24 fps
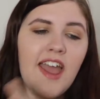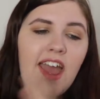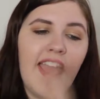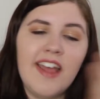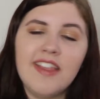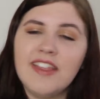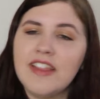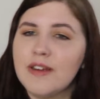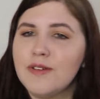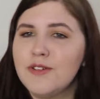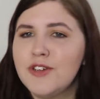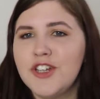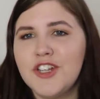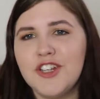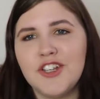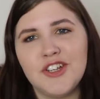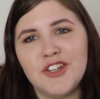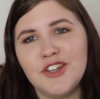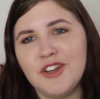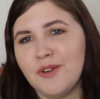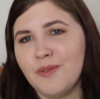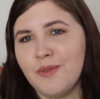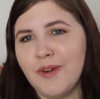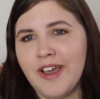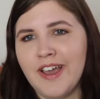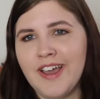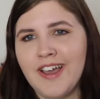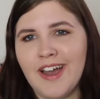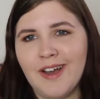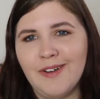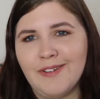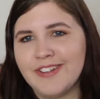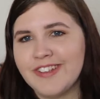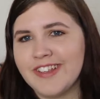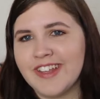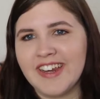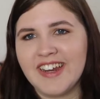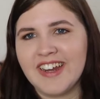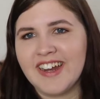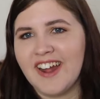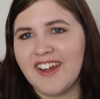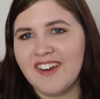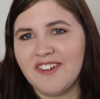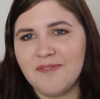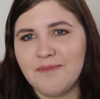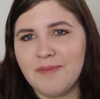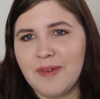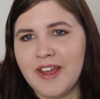and there was just no way I was getting
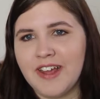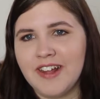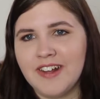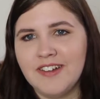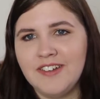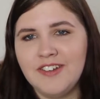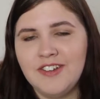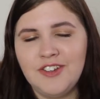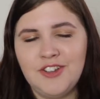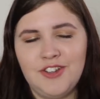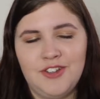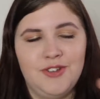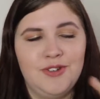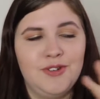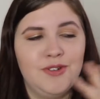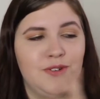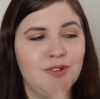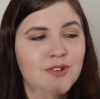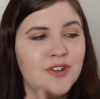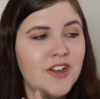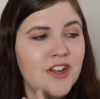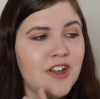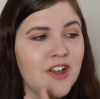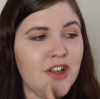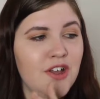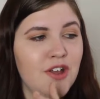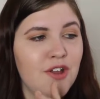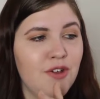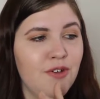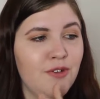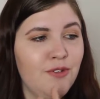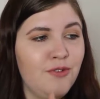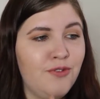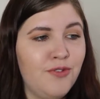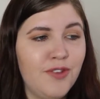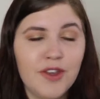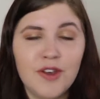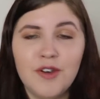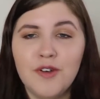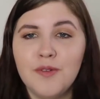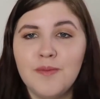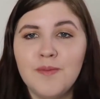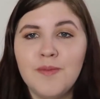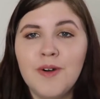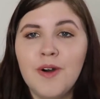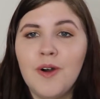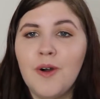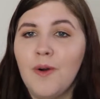out of bed to
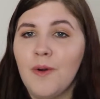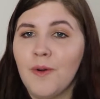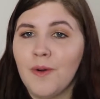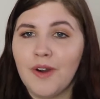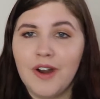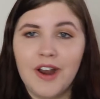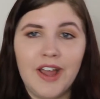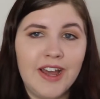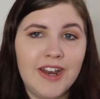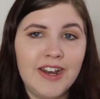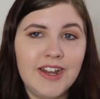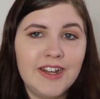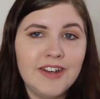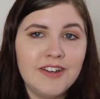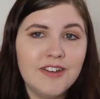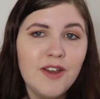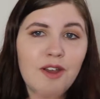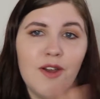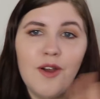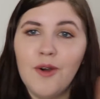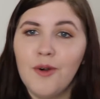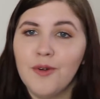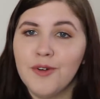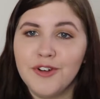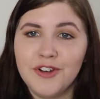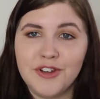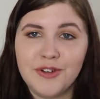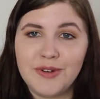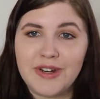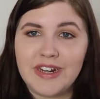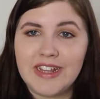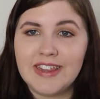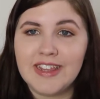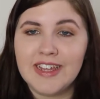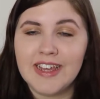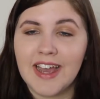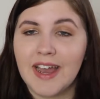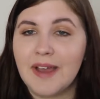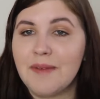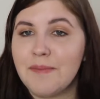film or edit or do anything.